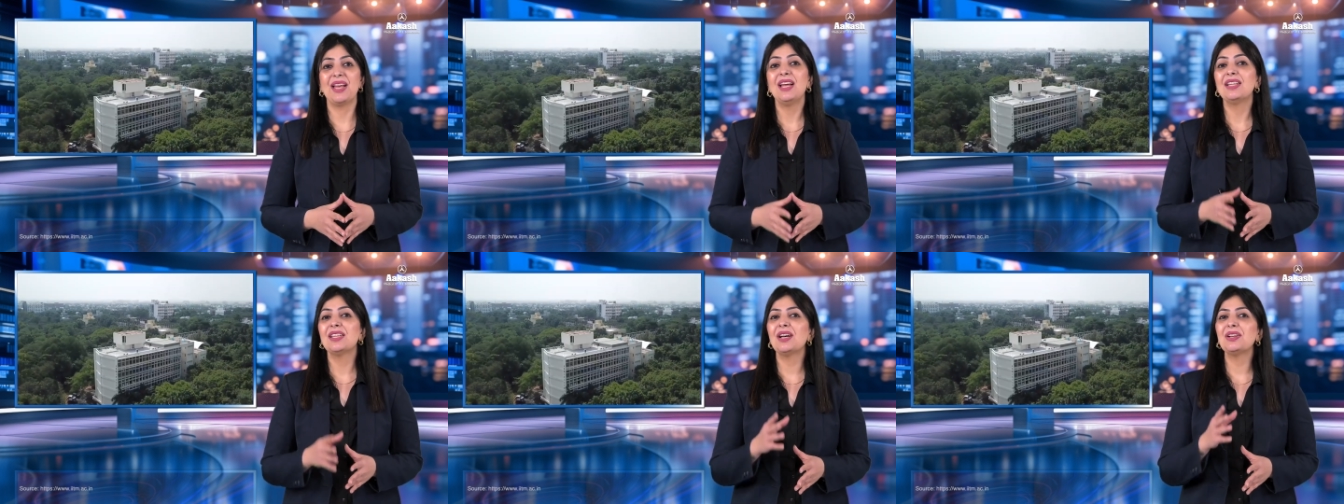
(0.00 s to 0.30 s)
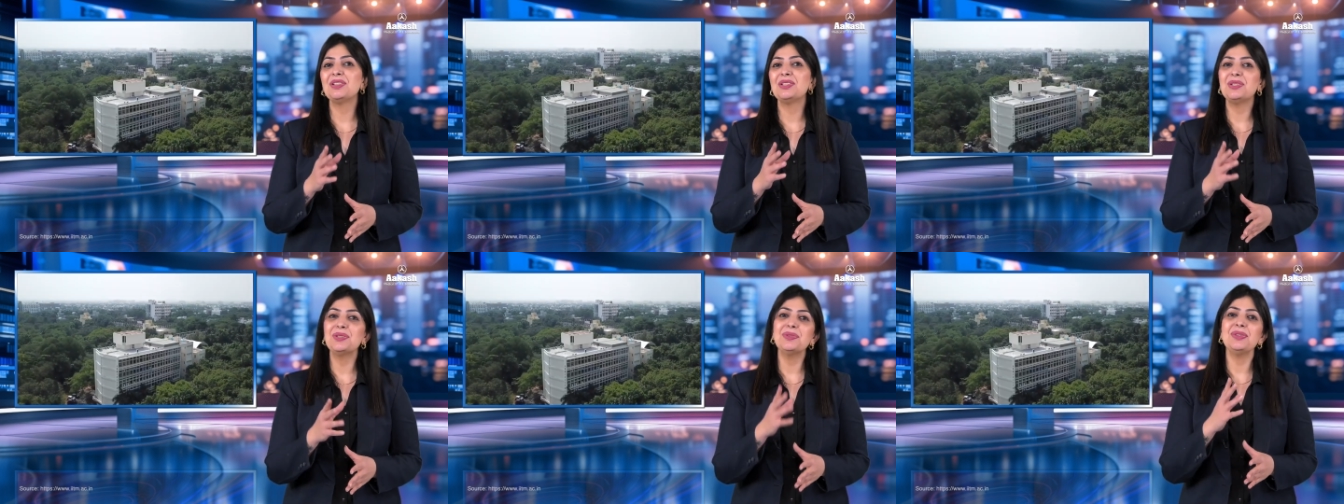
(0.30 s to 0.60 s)
Now
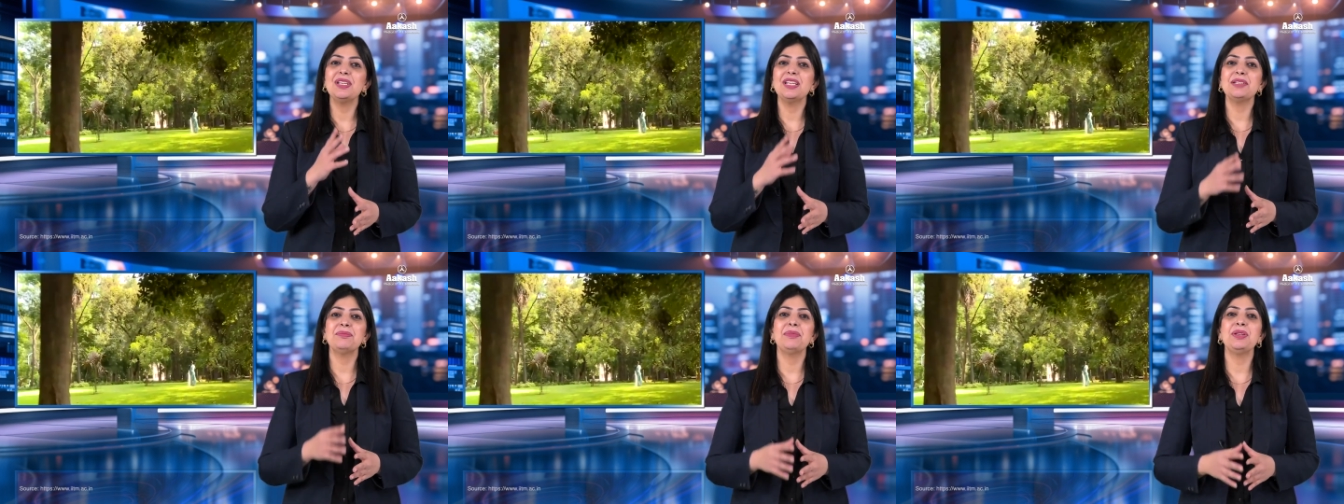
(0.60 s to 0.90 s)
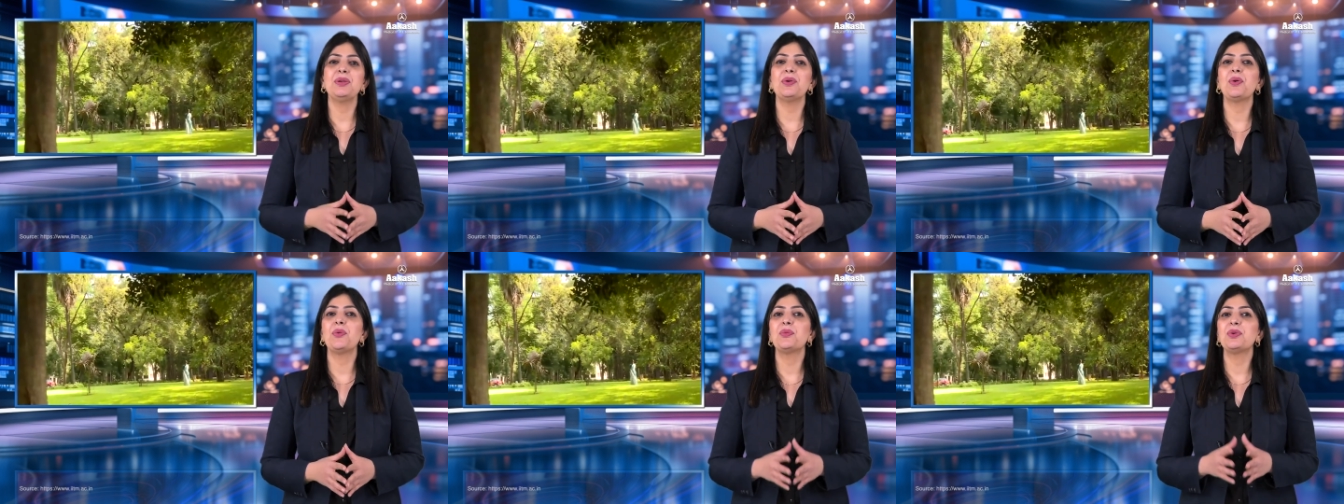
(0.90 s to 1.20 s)
you let me
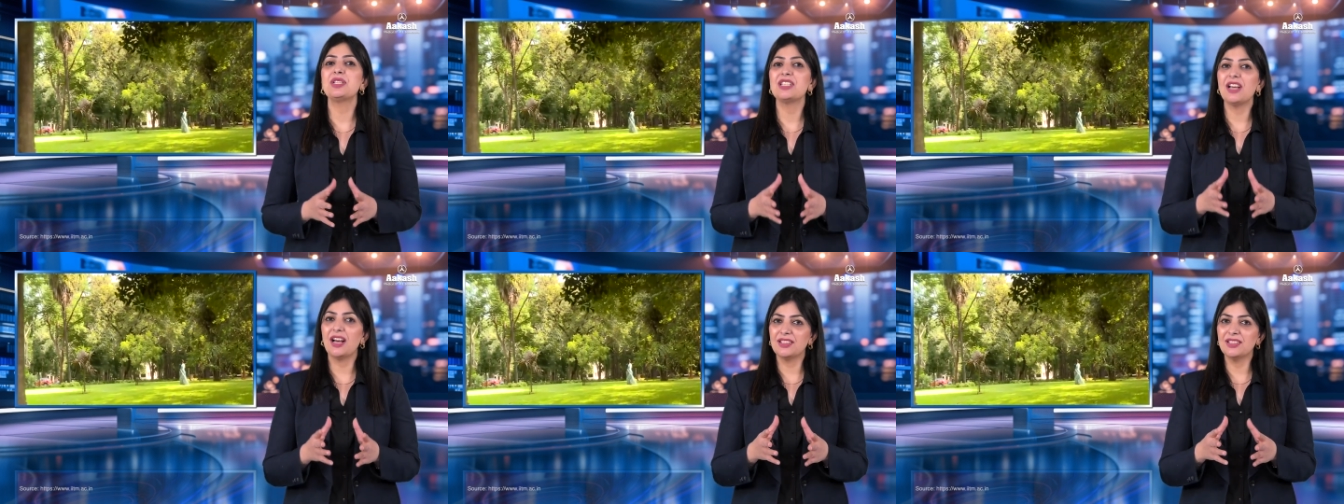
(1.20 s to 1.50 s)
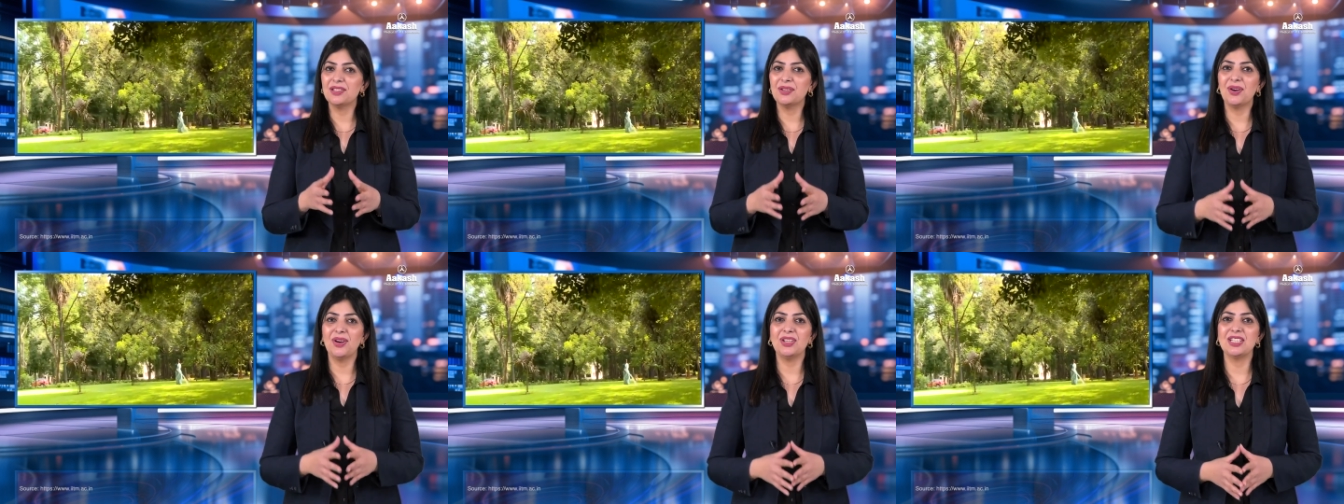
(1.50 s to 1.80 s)
know which other
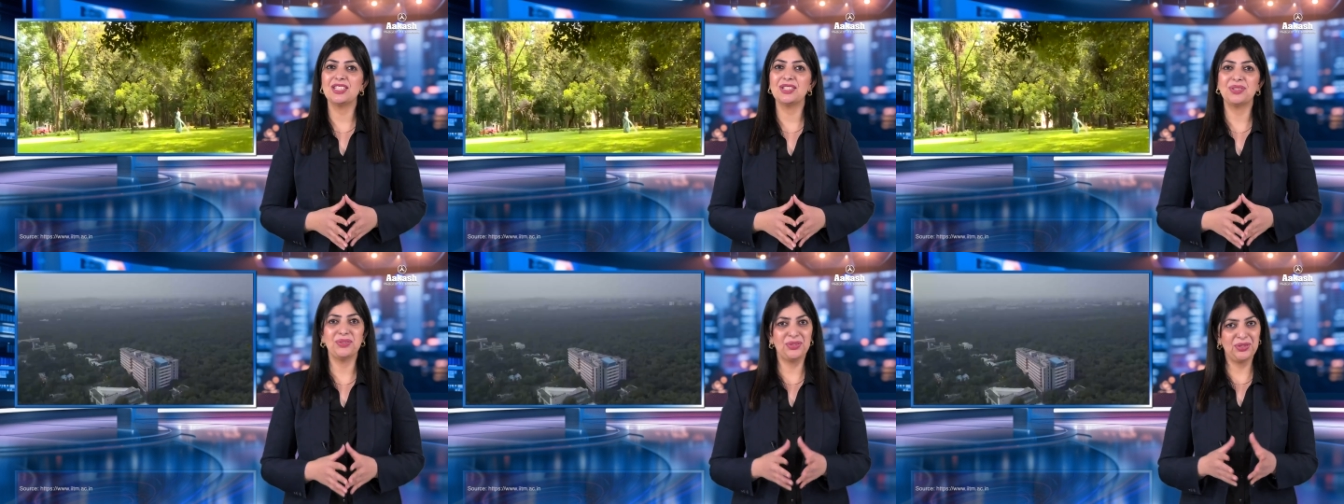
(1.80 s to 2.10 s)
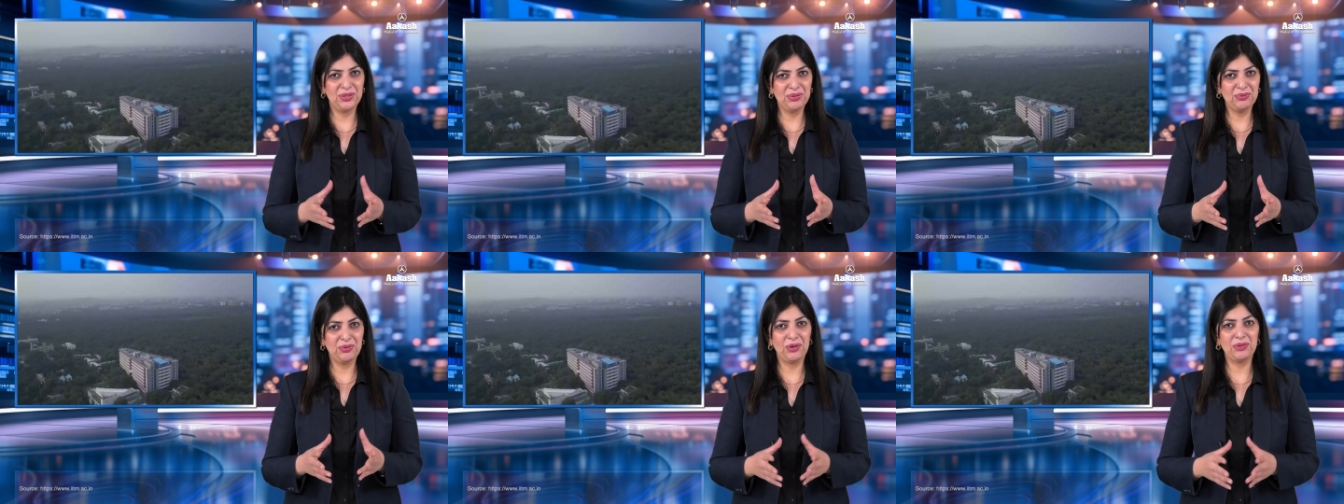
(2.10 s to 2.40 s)
college do
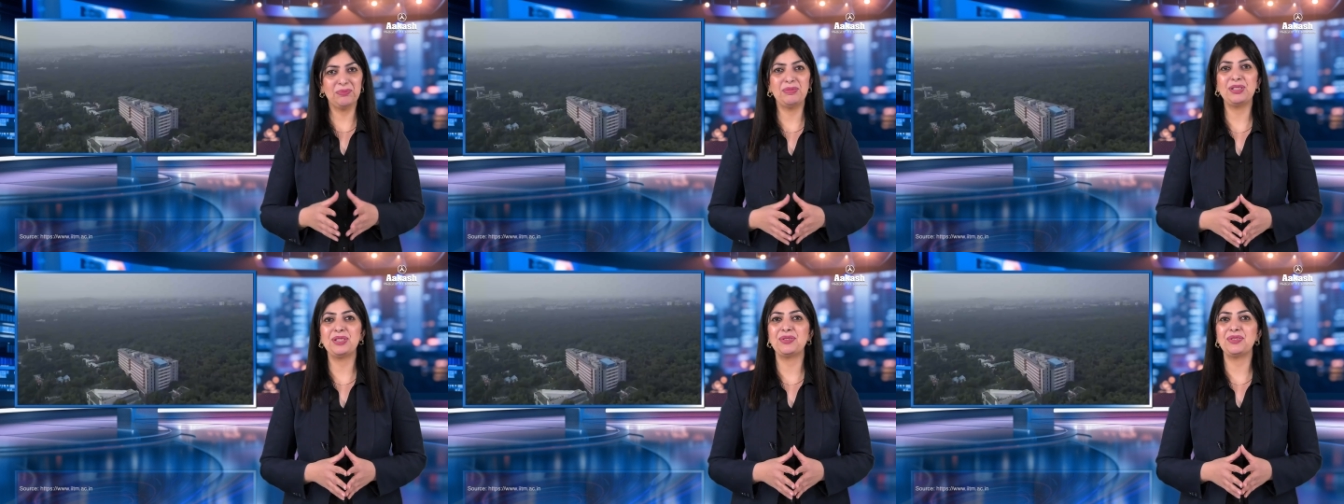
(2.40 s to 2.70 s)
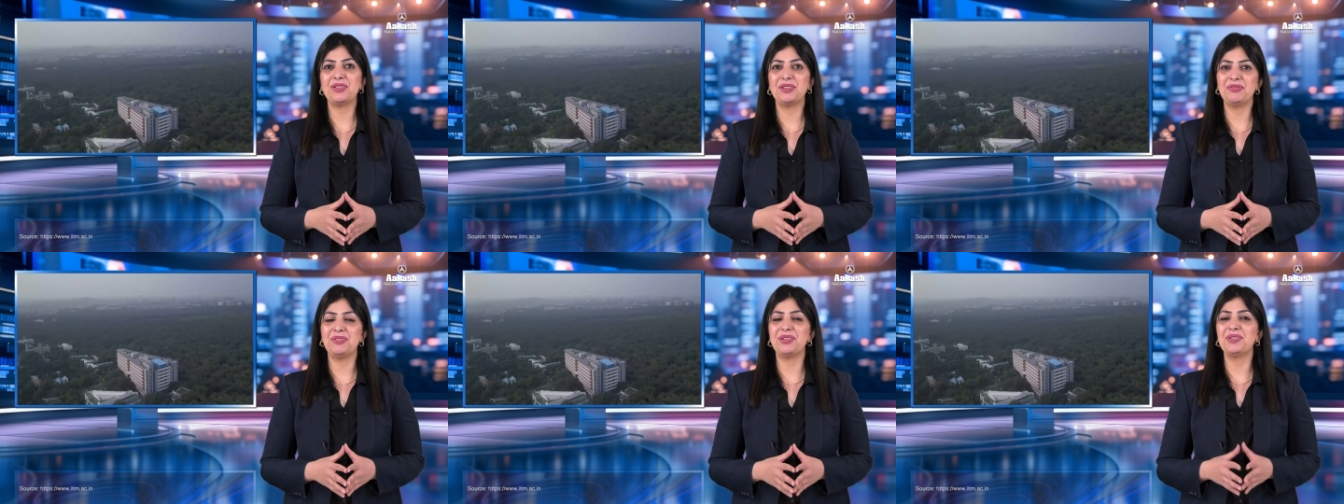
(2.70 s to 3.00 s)
you want me to
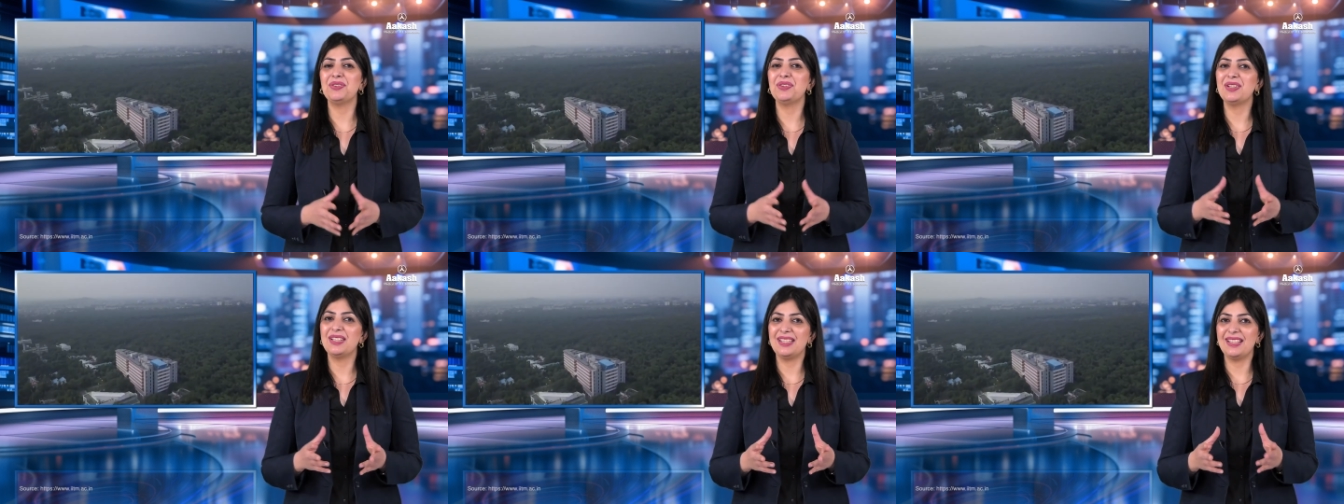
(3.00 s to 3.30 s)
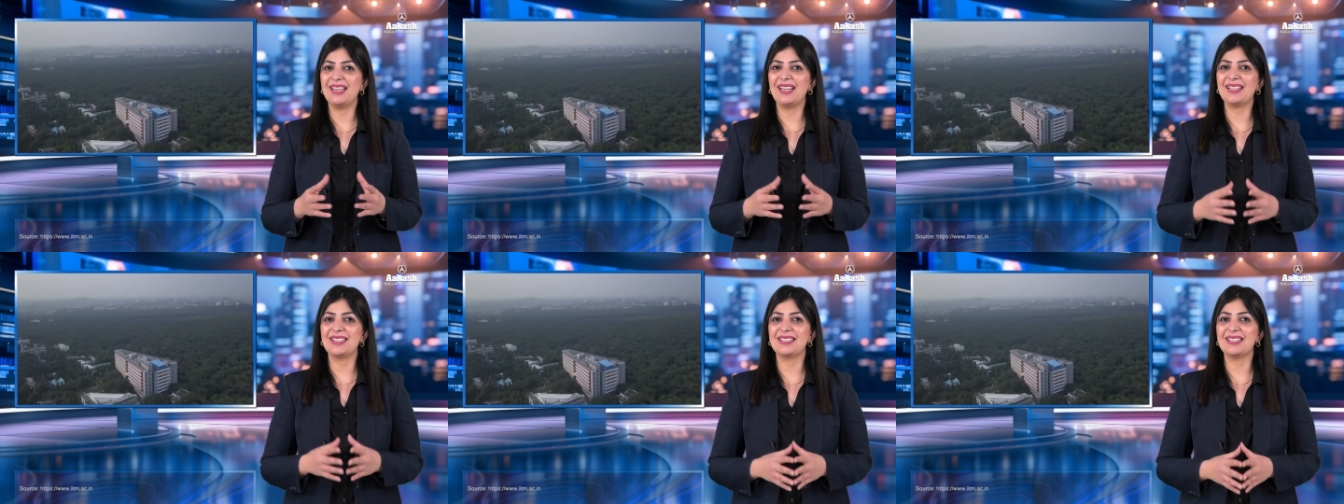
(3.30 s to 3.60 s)
review
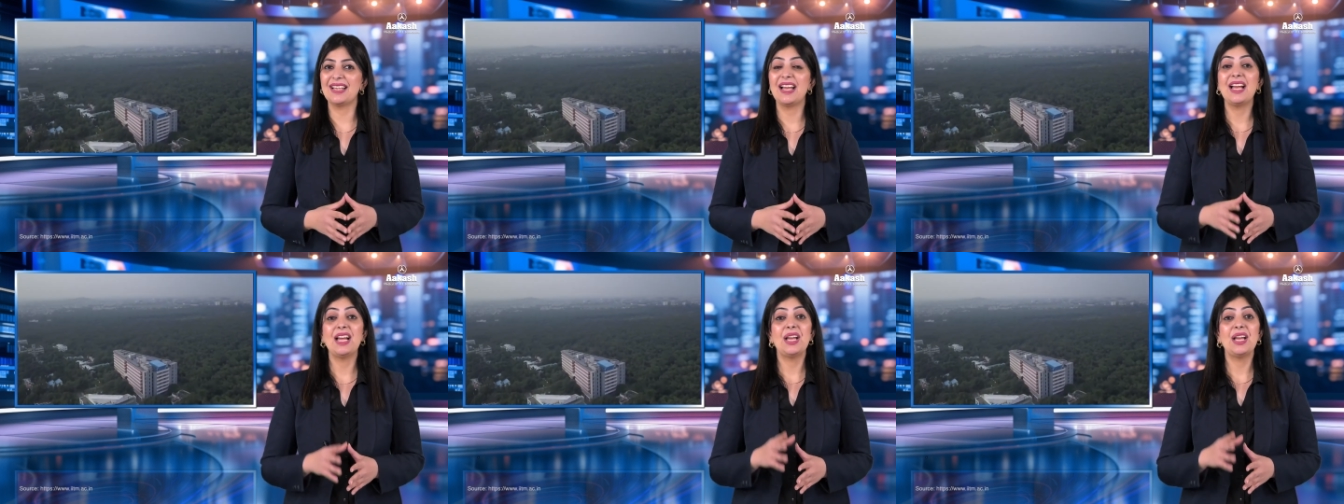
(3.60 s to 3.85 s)
next.